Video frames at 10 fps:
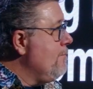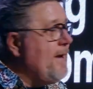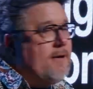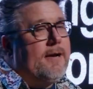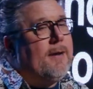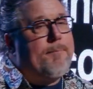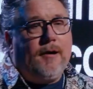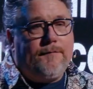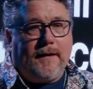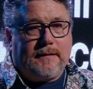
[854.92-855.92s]
Men are not
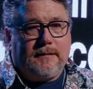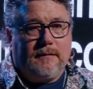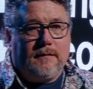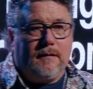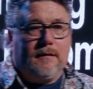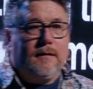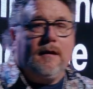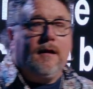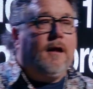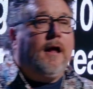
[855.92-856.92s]
perfect.
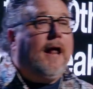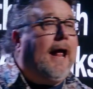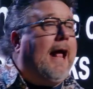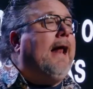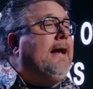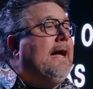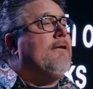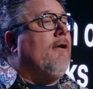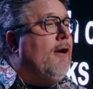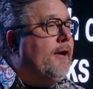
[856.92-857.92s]
And
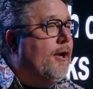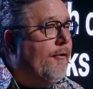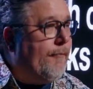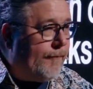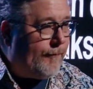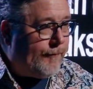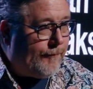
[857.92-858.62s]
neither are you.